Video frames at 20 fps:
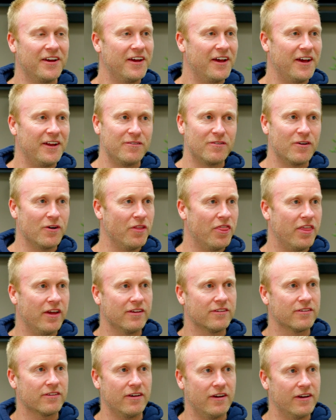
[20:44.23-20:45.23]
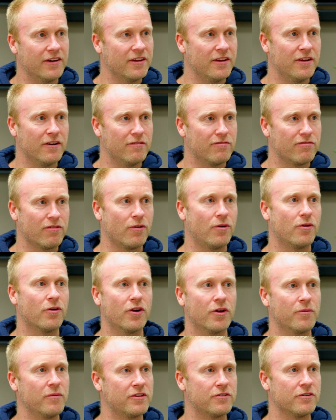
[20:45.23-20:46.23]
And you've got things like,
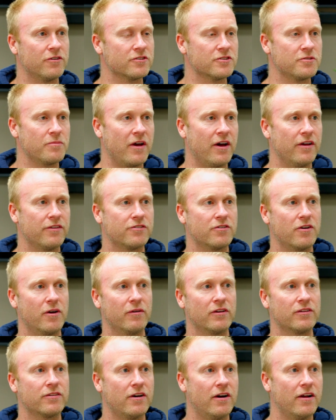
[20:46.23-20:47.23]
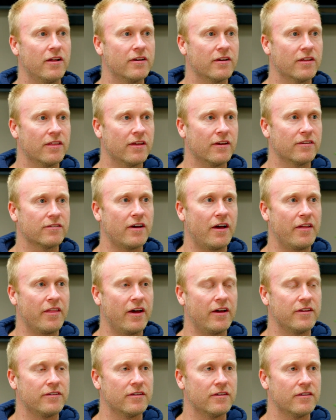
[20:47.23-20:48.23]
flooring. We talked about ceramic tiling and things like
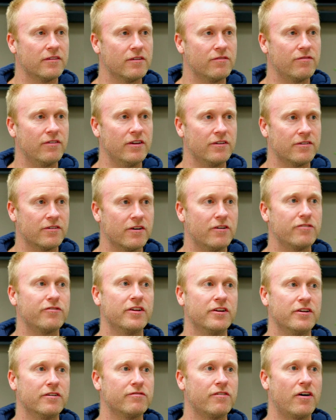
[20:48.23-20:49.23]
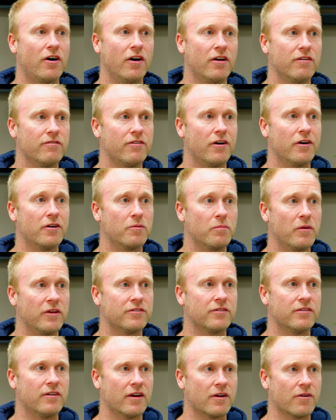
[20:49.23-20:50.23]
that to finish it off, and your final
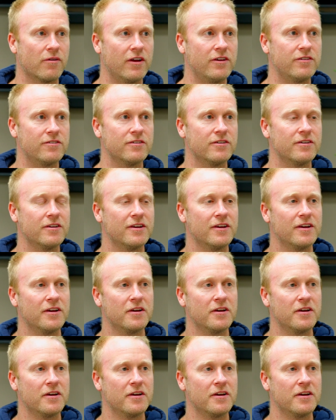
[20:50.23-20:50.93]
bits of decoration.